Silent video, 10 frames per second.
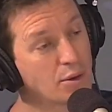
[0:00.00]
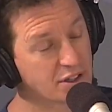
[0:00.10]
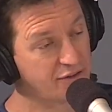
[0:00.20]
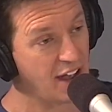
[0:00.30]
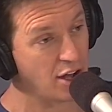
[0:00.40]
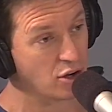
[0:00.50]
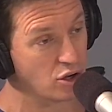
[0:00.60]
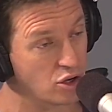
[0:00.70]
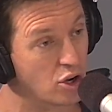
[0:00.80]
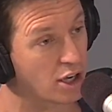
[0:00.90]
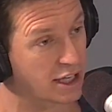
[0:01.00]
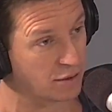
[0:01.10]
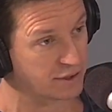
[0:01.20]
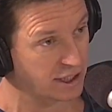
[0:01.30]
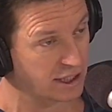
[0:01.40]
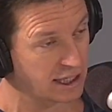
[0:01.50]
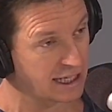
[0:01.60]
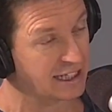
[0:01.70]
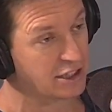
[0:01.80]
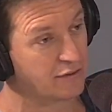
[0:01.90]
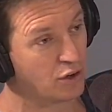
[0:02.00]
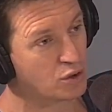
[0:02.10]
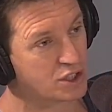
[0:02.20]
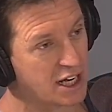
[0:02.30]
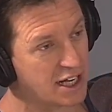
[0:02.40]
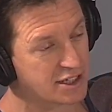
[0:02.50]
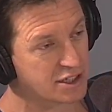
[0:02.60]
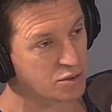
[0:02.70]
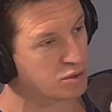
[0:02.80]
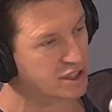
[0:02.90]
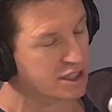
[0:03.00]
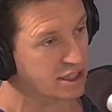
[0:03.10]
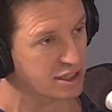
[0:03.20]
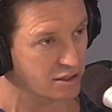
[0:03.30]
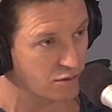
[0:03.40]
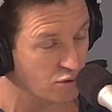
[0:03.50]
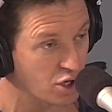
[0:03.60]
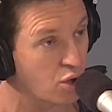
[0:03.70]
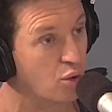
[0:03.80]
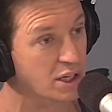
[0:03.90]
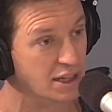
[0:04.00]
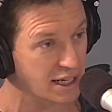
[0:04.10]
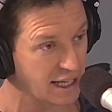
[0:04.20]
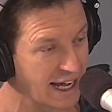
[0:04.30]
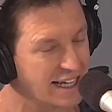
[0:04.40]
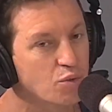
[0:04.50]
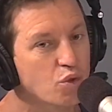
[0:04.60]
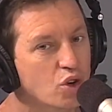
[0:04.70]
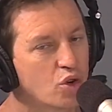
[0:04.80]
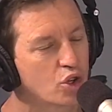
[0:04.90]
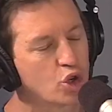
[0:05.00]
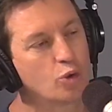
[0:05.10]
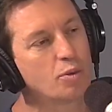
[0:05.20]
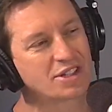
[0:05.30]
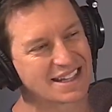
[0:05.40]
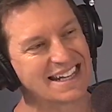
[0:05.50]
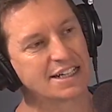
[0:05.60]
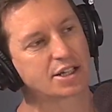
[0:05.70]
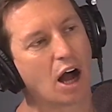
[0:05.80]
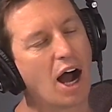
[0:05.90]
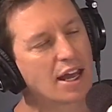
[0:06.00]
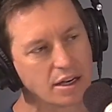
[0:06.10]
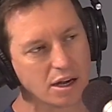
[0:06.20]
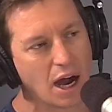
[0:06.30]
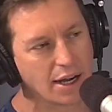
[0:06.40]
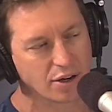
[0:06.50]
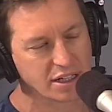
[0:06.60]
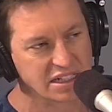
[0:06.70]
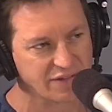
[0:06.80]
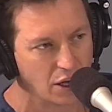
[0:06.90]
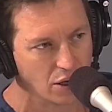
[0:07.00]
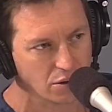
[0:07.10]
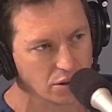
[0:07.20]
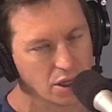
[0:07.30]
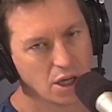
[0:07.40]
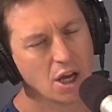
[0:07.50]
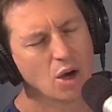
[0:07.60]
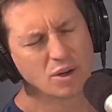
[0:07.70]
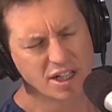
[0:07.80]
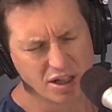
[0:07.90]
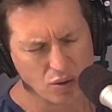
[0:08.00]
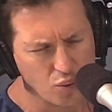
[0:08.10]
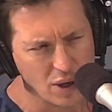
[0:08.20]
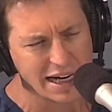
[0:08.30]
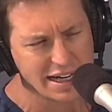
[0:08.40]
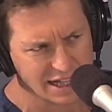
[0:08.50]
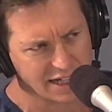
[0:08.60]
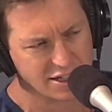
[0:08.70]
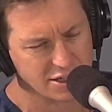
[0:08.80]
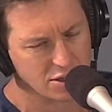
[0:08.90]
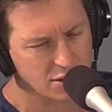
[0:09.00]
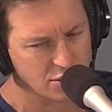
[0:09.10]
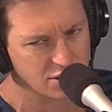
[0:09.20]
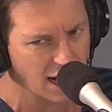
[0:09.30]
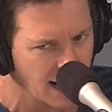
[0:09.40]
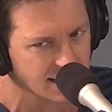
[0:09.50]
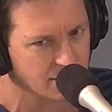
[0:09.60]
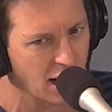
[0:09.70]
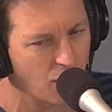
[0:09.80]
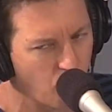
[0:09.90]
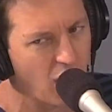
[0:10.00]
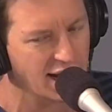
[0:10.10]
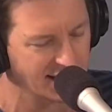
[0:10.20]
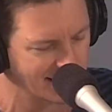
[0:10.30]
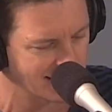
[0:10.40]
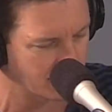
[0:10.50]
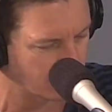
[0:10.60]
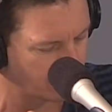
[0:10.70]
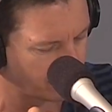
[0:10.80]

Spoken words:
he was found not guilty, cleared of all charges, was this recording that he's recorded almost the entire night on his phone, which is a weird thing to do. And he was asked about why he did it.